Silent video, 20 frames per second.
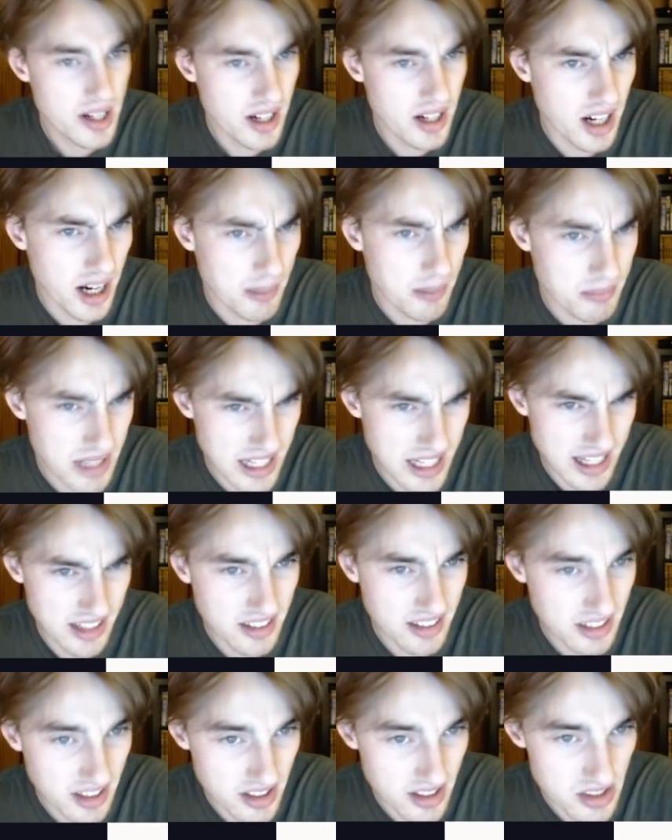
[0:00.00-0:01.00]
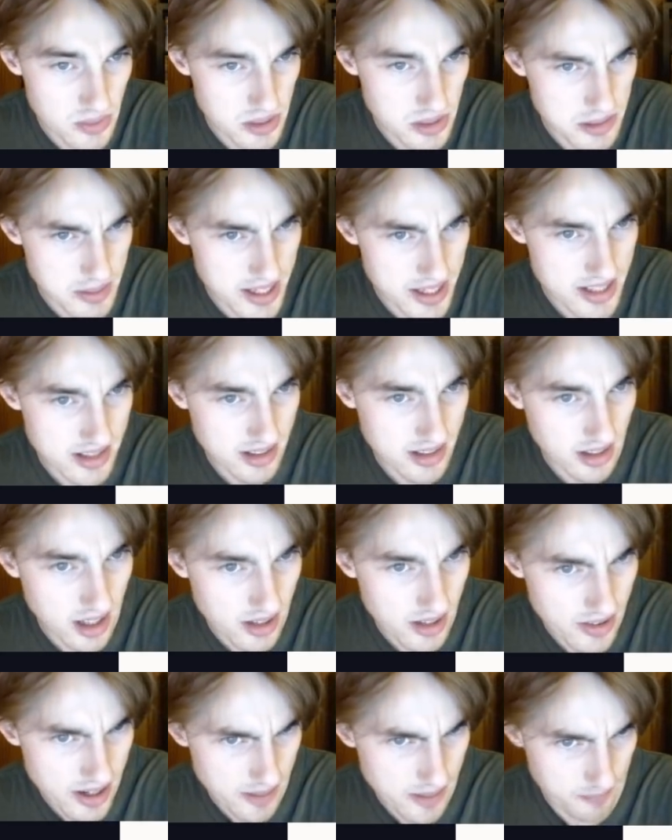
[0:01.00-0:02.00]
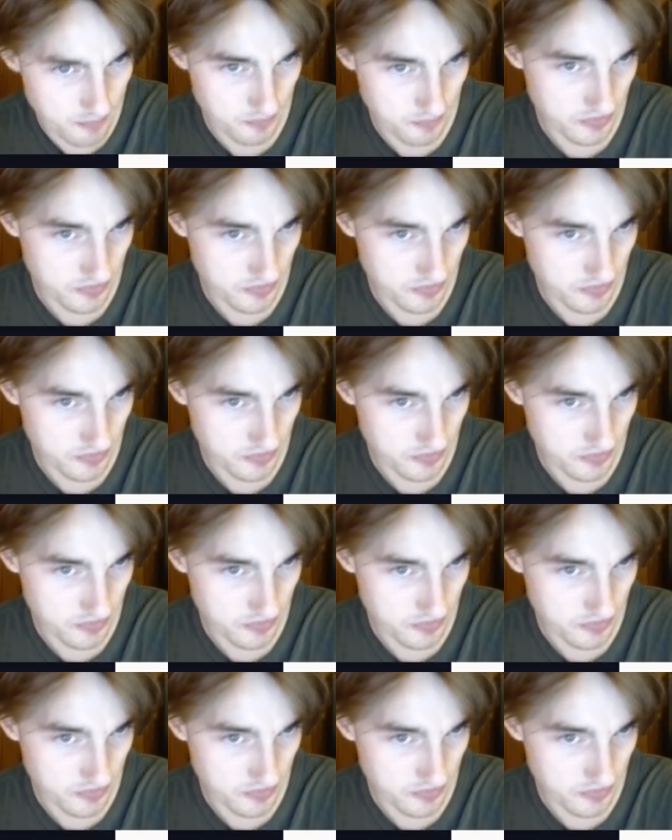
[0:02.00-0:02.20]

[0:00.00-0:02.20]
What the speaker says: And this one's by Scalaria.